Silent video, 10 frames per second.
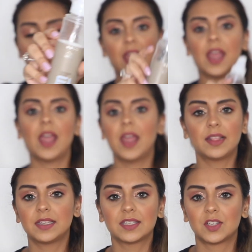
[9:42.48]
I
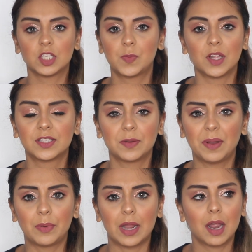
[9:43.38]
this is not sponsored
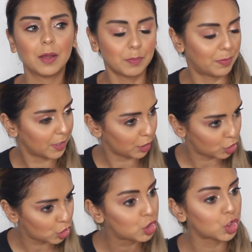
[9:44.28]
by Vella, but it
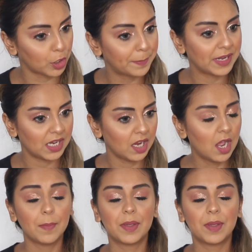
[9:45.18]
should be,